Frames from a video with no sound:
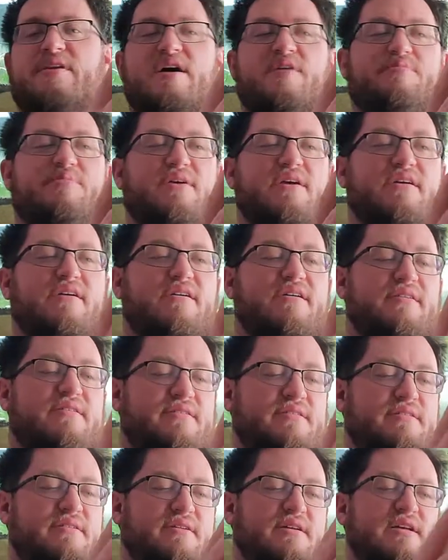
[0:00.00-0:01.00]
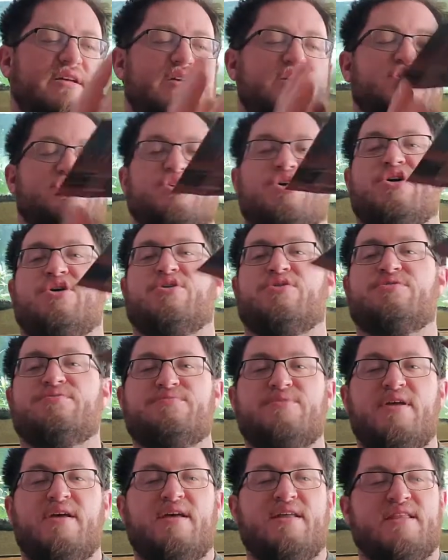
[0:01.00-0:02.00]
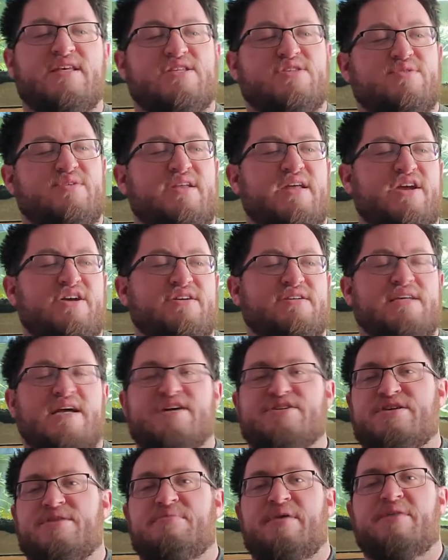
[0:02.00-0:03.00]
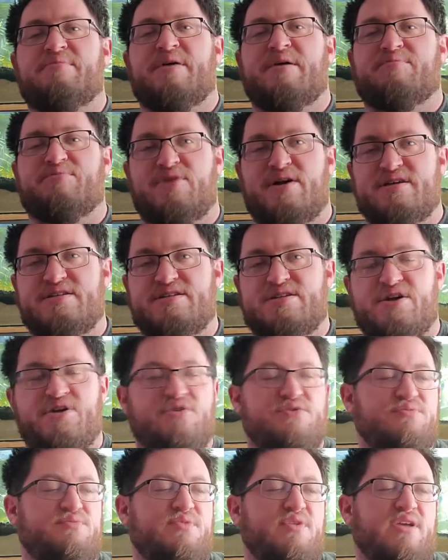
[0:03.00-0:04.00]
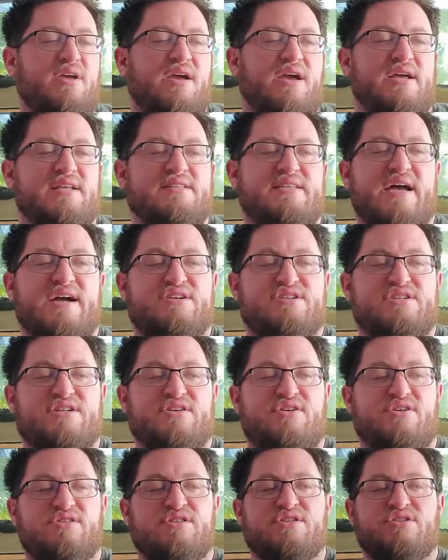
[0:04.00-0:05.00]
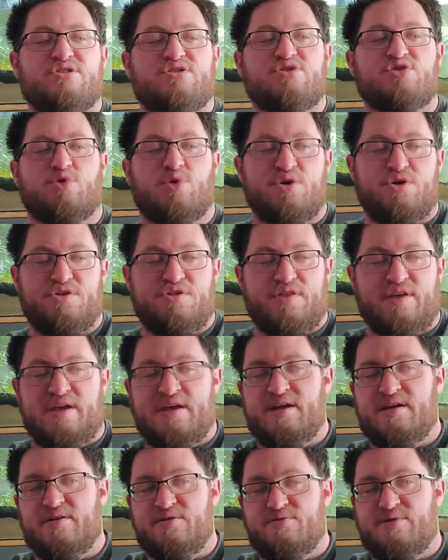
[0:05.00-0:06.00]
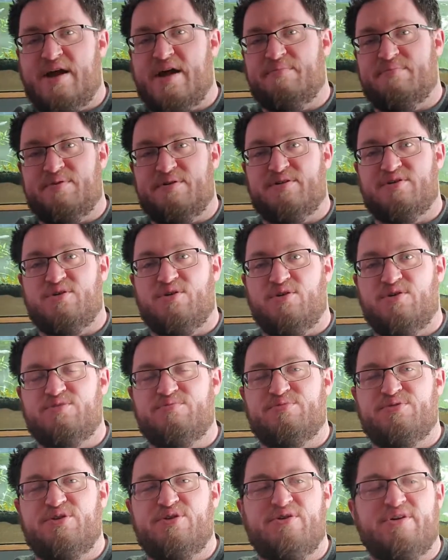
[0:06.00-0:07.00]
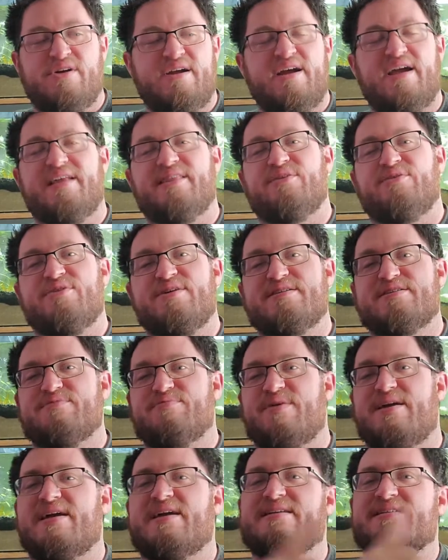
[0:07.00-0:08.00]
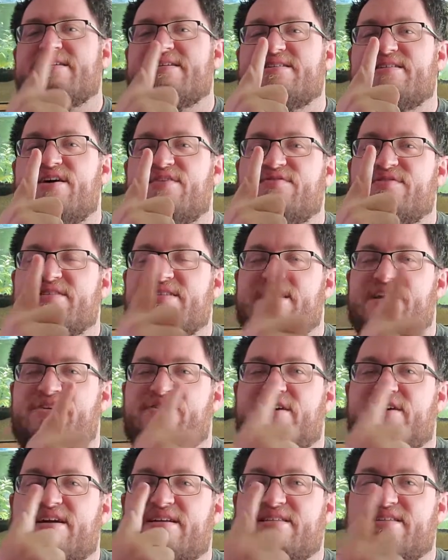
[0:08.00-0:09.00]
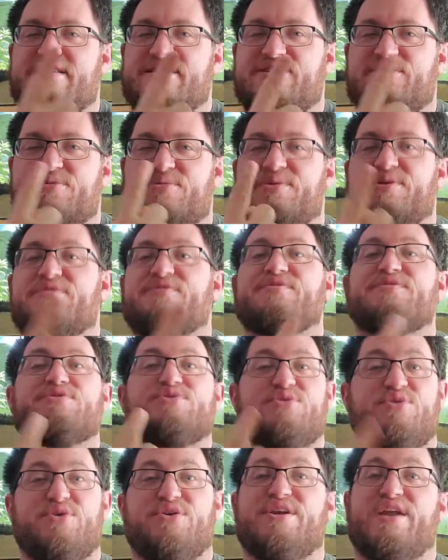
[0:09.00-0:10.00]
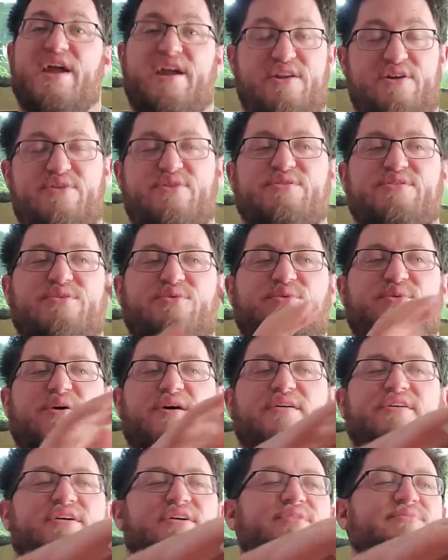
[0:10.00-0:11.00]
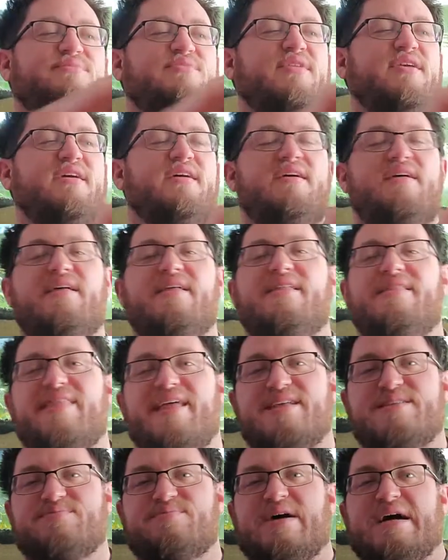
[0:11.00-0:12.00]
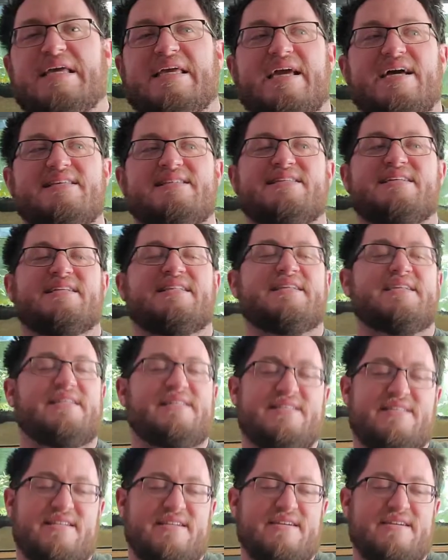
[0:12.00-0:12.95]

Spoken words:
up here. So, this one here is actually made by Presto. It's actually called the Dorothy Rapid Cold Brewer, and the reason being is because obviously it creates a little bit of a tornado in the water. That's my guess, at least.